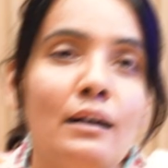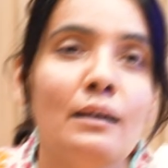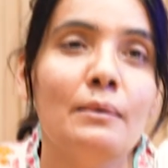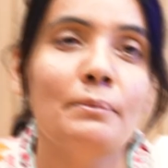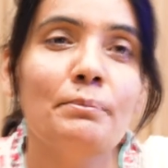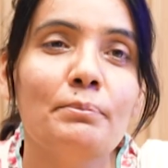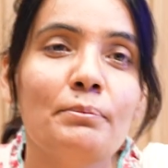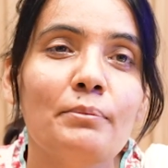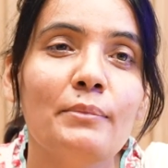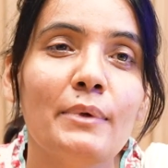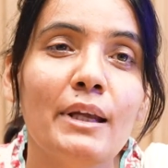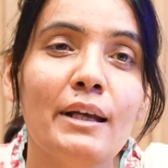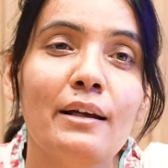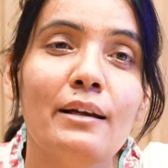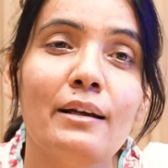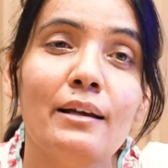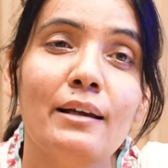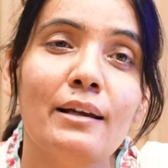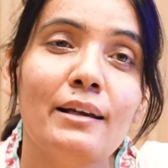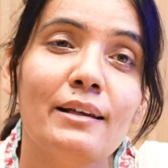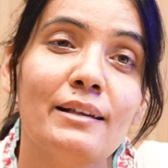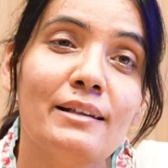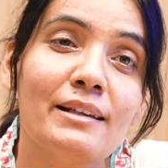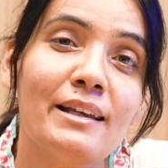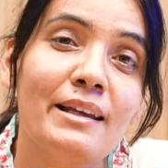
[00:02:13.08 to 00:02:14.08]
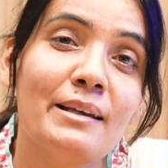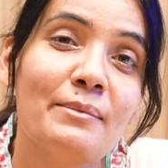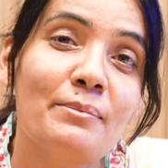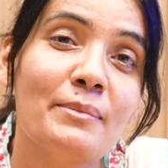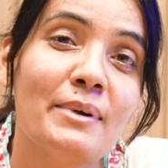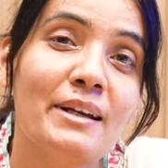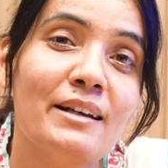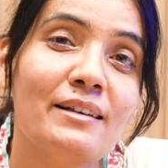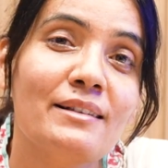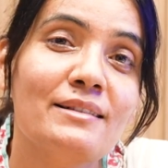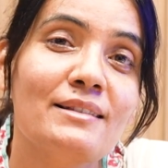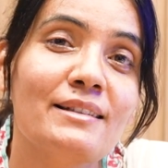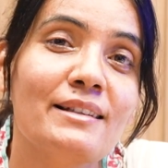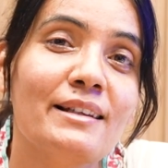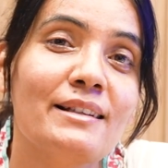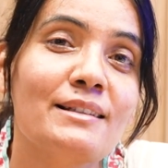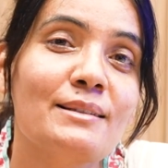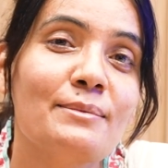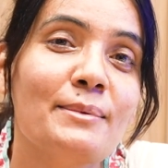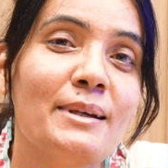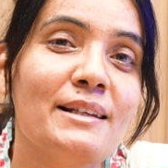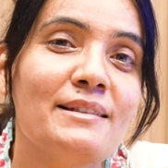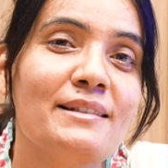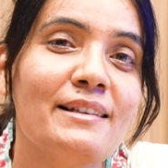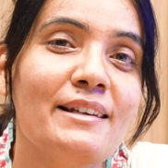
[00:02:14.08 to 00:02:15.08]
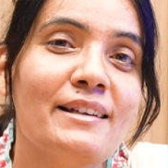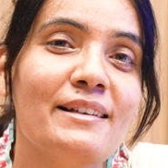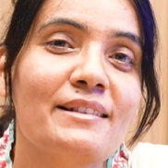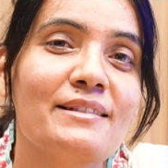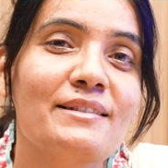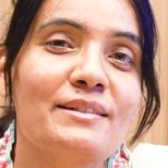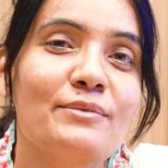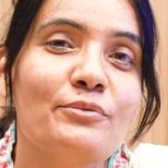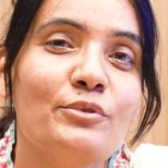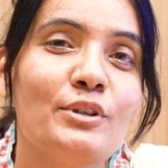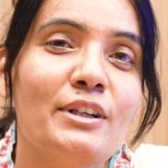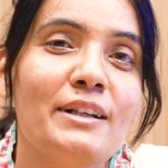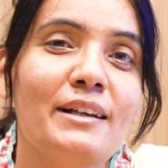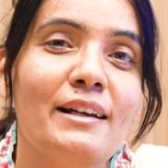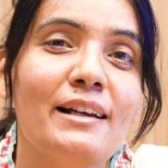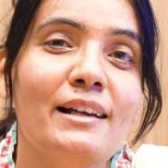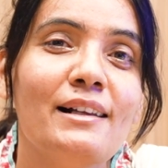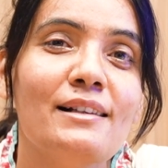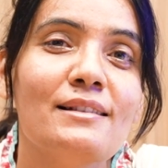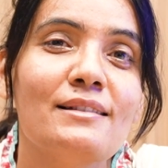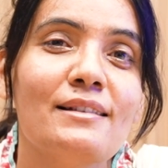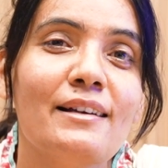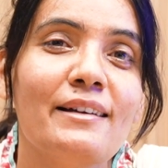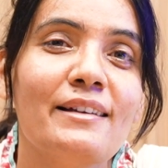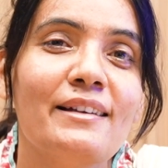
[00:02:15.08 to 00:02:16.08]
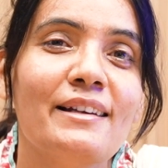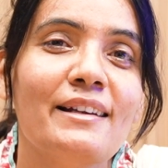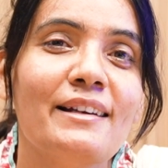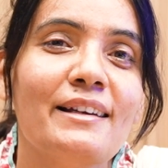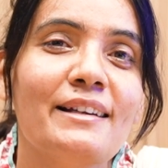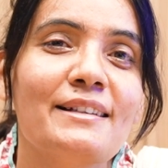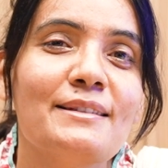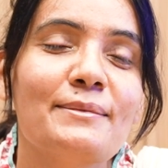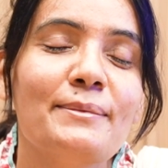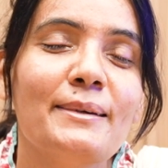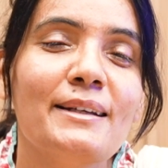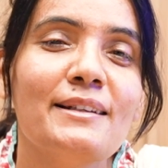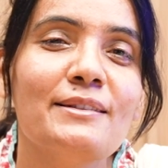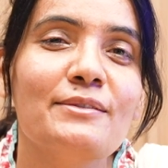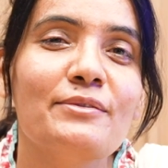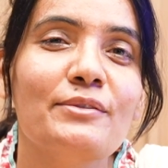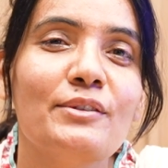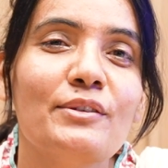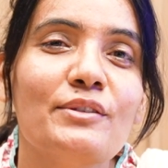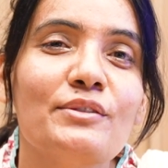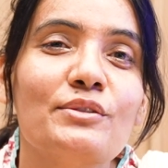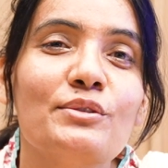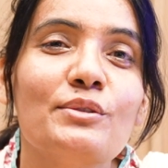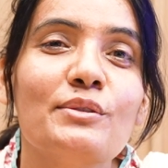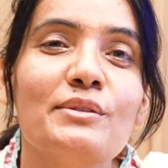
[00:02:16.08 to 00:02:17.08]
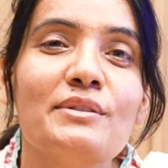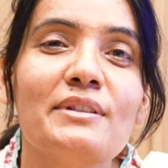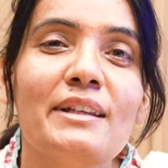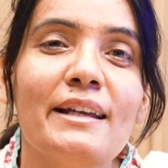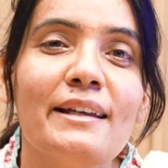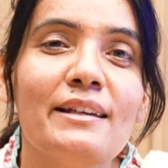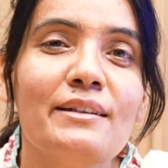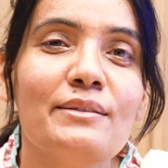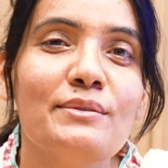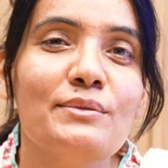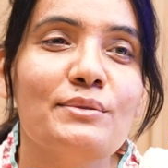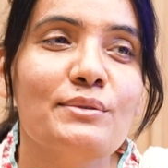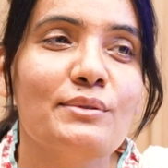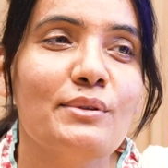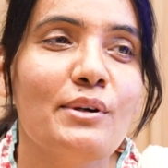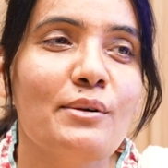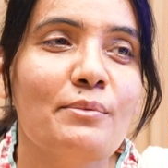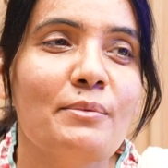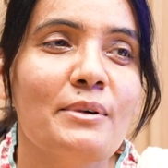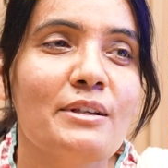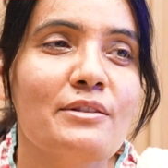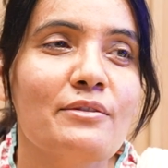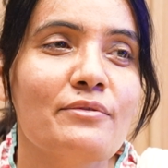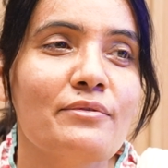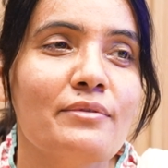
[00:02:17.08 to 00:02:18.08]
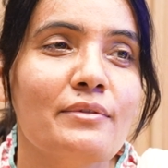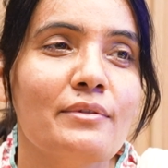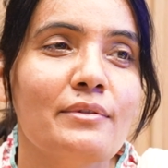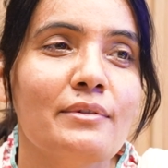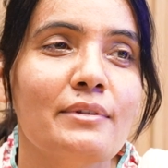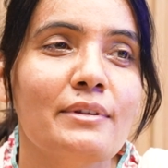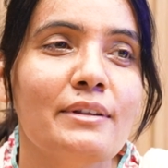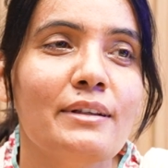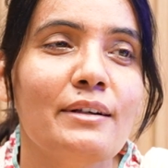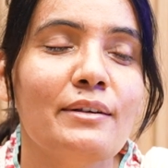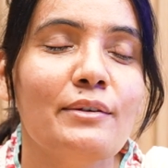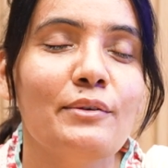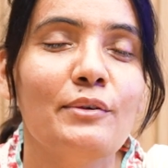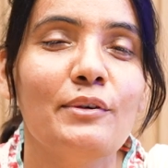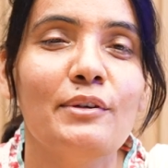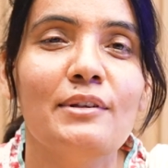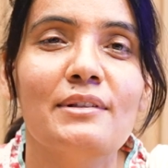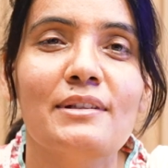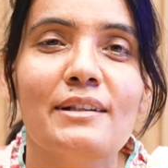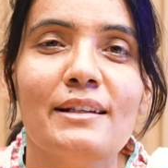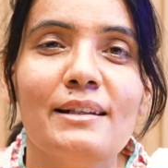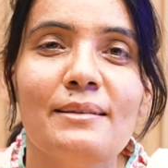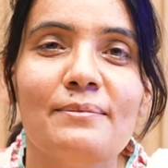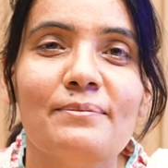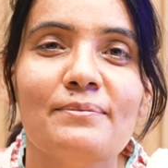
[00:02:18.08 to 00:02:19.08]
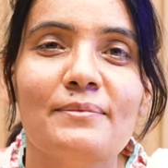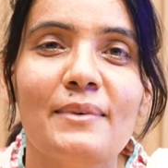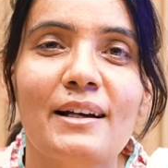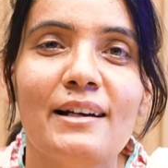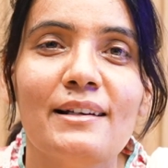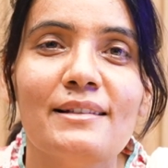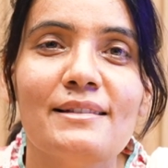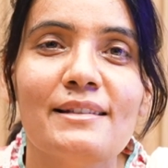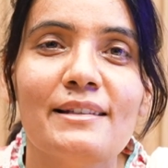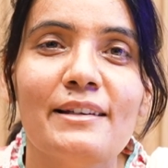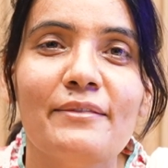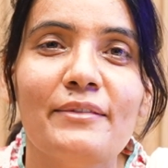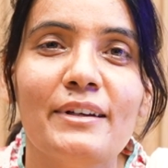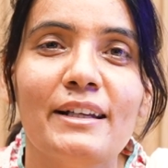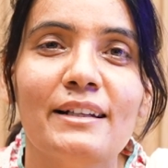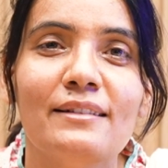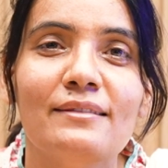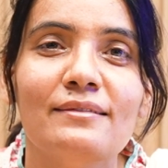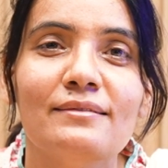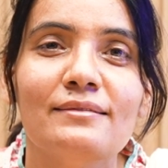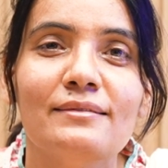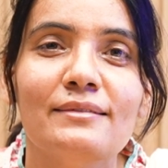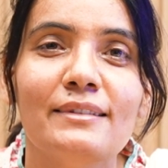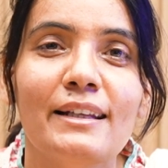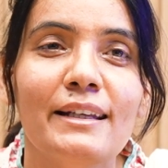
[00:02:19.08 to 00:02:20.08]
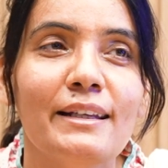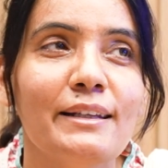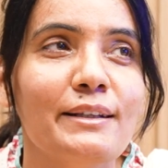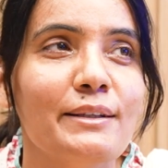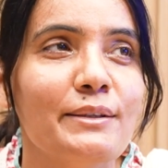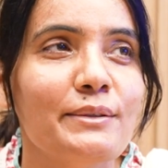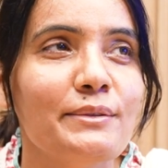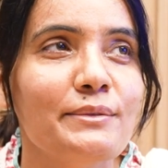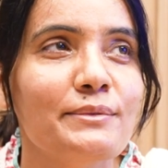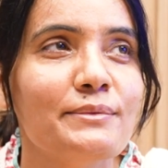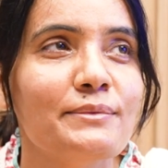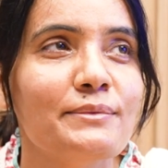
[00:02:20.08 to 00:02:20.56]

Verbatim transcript: um, yeah, I came back 6 by 6 What else I can expect for? So thank you so much for the whole thing. Eye7. Thank you.